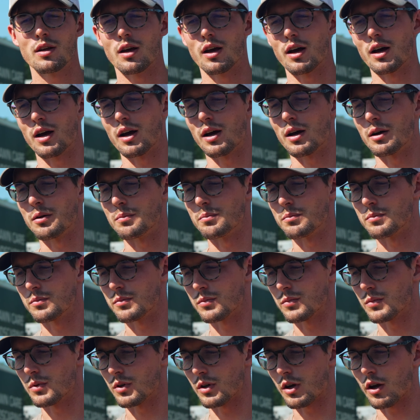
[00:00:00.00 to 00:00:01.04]
Um,
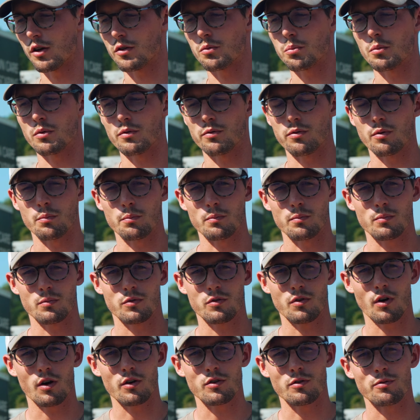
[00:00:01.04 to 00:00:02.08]
the customer from
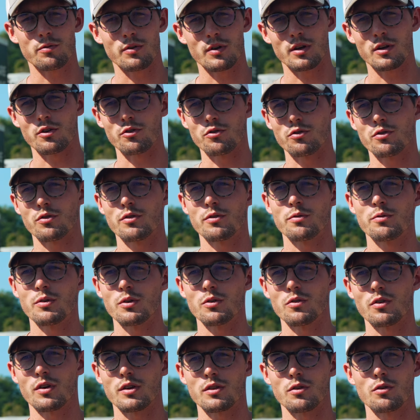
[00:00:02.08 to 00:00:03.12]
start to finish
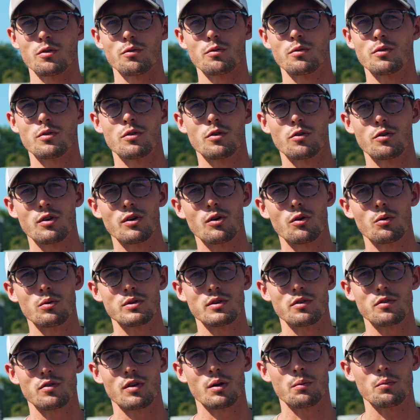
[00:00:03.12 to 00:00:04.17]
feels like they're, they're dealing with
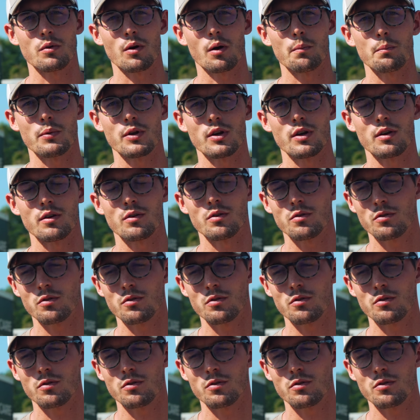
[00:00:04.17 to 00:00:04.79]
the same company.